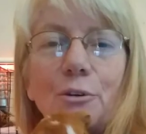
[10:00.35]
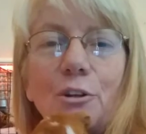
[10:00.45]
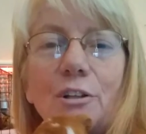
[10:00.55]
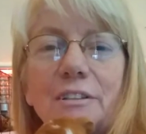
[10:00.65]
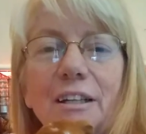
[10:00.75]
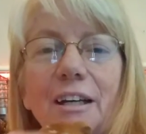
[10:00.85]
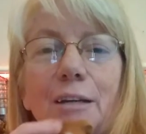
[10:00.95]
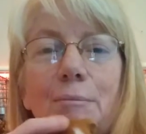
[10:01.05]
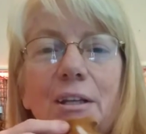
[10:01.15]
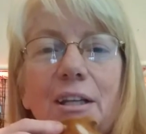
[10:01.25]
long
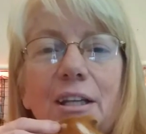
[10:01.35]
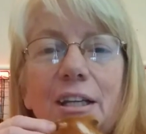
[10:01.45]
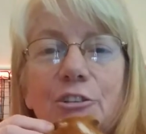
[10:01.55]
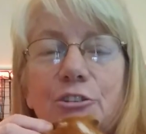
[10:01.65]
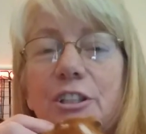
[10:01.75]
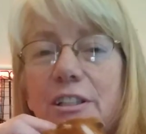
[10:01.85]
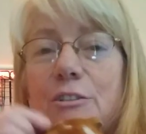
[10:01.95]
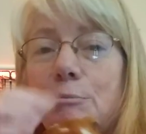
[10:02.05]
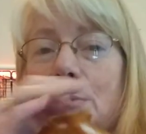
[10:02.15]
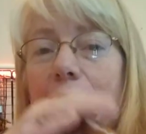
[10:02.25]
time, and she
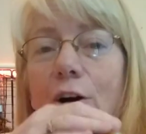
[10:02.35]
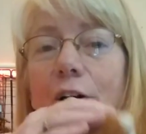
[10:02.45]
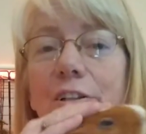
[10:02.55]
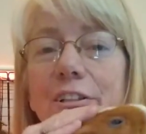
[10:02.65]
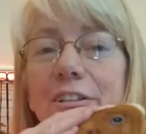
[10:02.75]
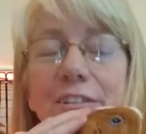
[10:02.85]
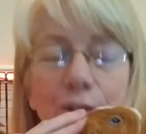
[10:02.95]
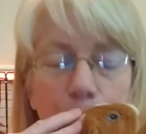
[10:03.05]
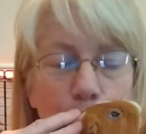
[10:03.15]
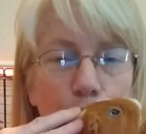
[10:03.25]
is my heart.
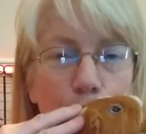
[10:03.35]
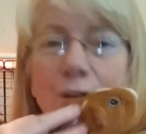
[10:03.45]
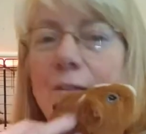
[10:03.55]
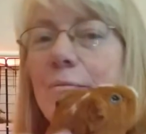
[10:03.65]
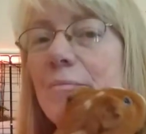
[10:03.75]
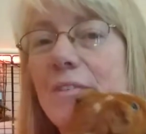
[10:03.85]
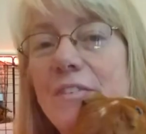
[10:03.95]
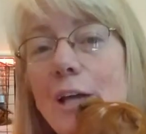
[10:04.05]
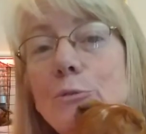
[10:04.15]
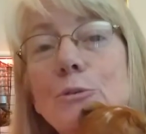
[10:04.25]

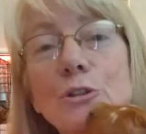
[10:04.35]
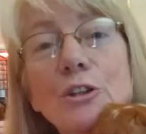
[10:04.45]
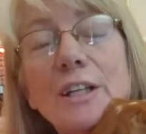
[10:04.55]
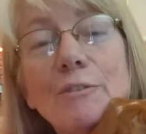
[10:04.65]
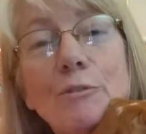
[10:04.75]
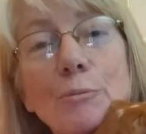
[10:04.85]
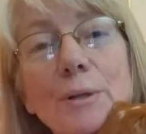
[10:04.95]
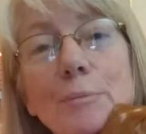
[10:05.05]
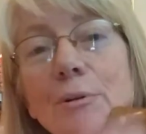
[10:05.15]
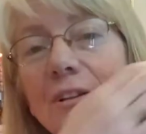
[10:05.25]
That's what you're looking for,
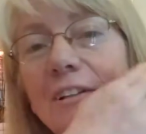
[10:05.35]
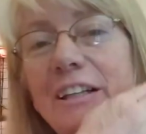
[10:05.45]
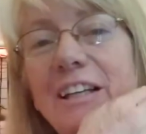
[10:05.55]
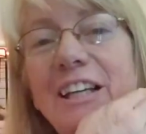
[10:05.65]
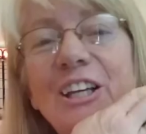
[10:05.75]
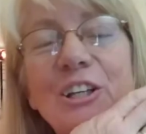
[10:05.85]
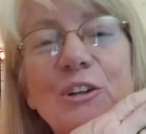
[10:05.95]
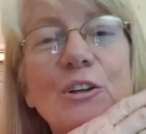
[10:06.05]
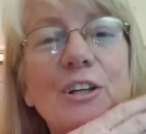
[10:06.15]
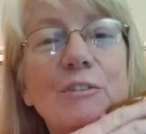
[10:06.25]
people.
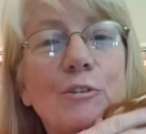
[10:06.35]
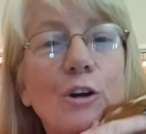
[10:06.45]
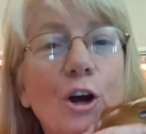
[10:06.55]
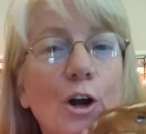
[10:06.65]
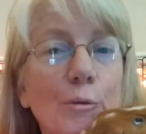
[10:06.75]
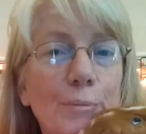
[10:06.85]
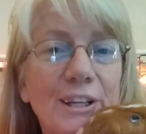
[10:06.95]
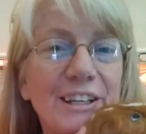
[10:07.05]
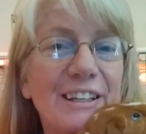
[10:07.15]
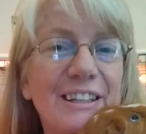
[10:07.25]
You're looking for a heart
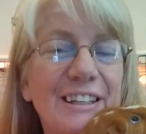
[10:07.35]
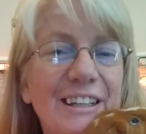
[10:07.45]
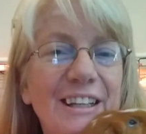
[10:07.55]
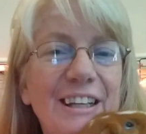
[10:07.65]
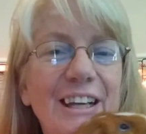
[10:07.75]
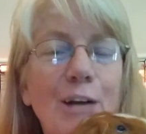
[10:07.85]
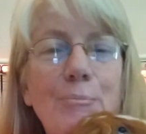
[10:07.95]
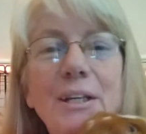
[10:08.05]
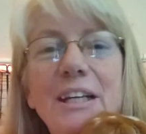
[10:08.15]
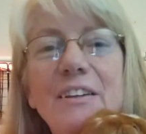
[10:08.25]
pig. A
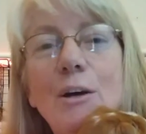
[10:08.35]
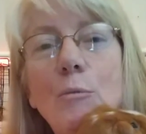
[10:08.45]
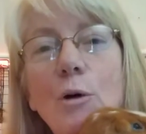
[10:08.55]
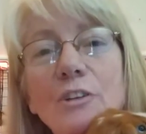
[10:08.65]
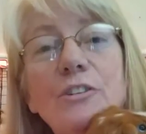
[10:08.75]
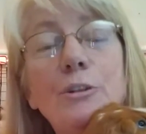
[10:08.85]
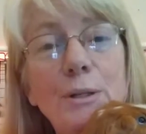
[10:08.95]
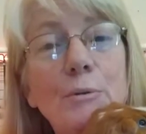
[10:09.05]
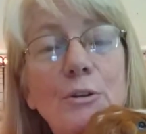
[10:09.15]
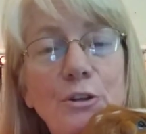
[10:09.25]
piggy that wants to
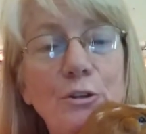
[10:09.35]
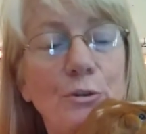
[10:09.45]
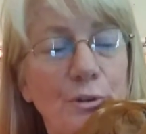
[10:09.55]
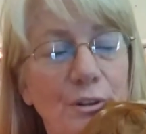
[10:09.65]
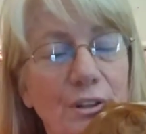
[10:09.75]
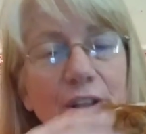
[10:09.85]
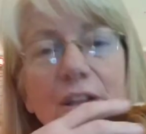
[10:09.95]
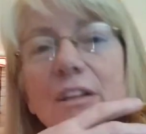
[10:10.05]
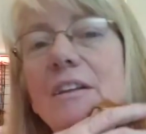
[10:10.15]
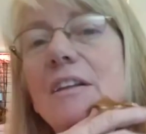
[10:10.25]
be with you.
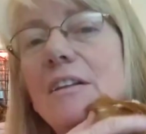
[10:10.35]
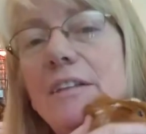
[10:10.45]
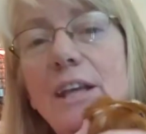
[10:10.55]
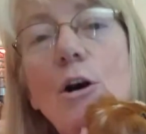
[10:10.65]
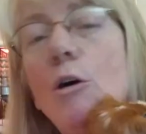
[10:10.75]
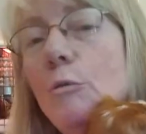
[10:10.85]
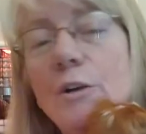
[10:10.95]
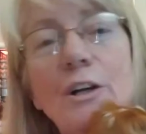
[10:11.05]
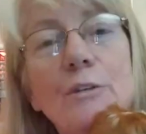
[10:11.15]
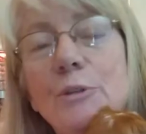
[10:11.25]
They all
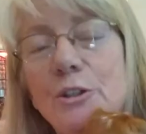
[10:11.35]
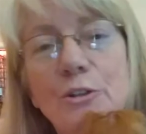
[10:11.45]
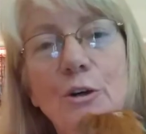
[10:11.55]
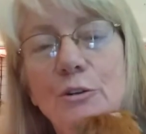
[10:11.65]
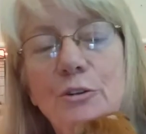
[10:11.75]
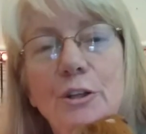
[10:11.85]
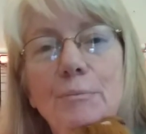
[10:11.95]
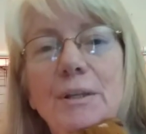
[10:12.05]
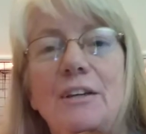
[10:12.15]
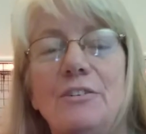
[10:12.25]
run when you go to them
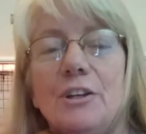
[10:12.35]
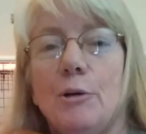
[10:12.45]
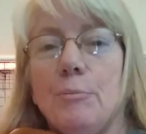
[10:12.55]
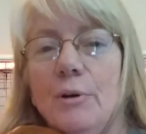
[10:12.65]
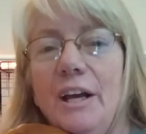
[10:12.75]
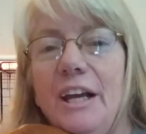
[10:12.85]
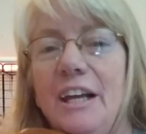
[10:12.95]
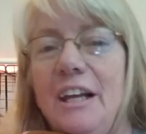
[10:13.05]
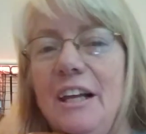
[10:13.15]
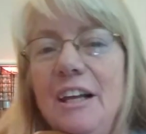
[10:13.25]
because they are prey.
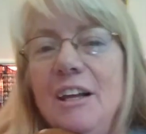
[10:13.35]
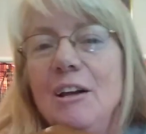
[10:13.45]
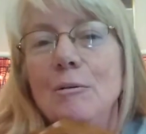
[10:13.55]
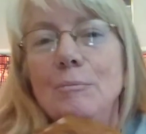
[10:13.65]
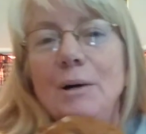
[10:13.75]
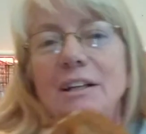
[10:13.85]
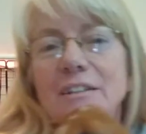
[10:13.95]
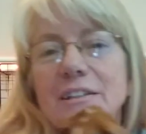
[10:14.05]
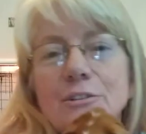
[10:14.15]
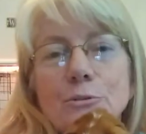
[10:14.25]
But
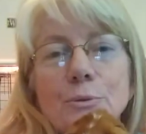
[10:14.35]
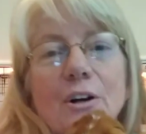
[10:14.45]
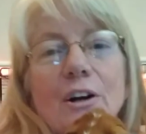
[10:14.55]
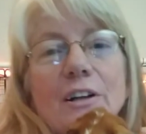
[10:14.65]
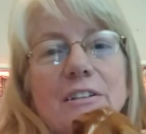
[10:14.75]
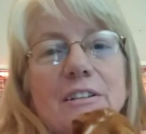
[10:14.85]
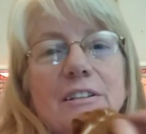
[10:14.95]
this sweetheart